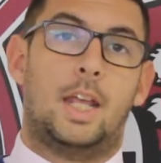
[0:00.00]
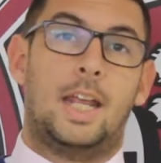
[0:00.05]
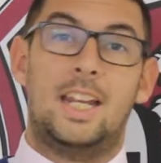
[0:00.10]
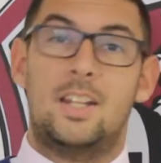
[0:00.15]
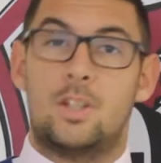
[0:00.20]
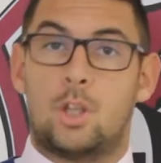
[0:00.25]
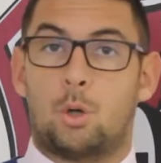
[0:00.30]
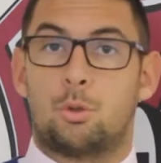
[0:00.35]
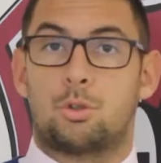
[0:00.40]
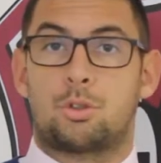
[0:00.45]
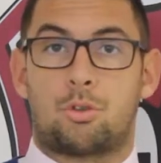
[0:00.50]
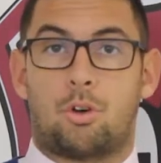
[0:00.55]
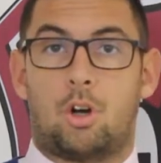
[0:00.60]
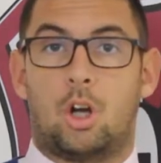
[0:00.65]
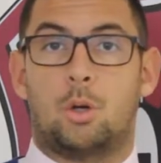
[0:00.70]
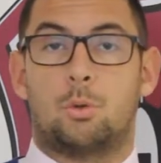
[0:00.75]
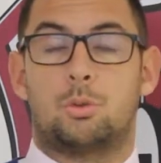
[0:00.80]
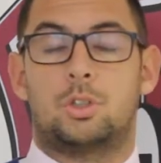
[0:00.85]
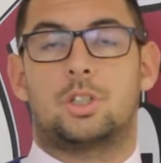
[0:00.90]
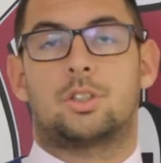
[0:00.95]
In those
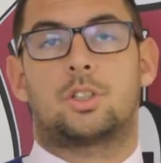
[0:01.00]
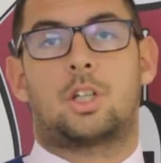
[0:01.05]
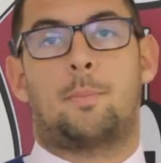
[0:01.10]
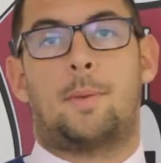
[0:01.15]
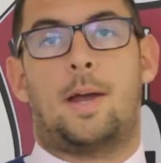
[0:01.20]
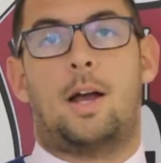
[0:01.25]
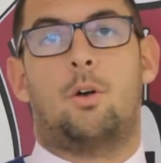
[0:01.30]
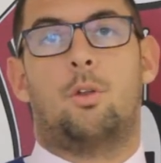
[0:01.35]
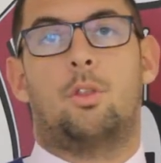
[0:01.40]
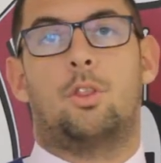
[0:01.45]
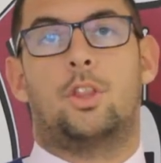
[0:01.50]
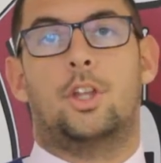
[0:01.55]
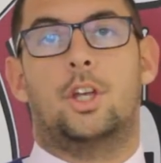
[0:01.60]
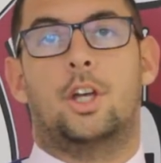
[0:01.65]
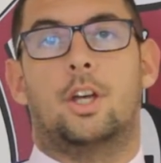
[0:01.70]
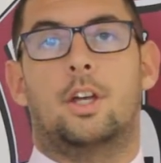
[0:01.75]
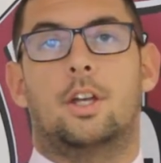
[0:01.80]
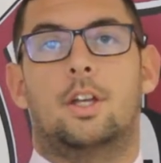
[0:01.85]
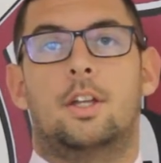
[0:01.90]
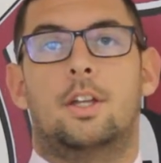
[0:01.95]
trials it's come out
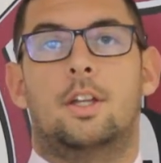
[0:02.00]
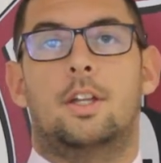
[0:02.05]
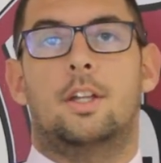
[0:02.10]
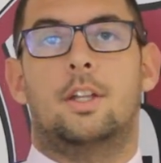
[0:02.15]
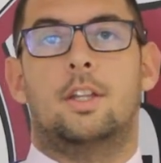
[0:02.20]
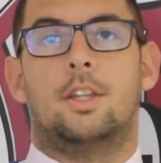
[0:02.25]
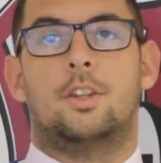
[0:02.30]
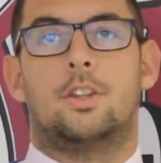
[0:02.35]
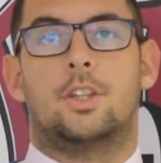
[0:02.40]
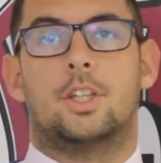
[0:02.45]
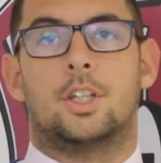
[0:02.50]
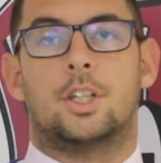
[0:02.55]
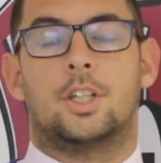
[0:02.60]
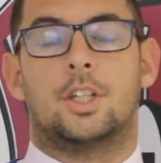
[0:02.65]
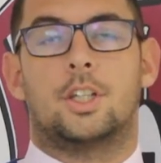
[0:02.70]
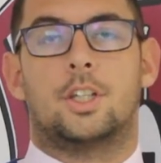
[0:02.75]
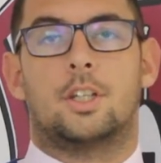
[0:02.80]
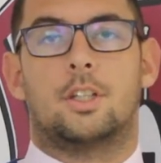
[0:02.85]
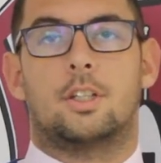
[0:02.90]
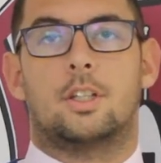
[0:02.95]
that
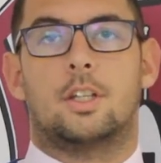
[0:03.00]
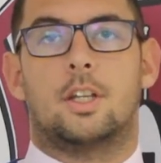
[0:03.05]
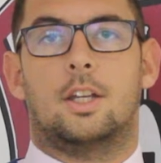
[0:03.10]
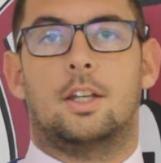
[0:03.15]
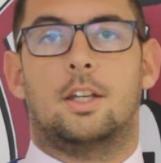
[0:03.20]
the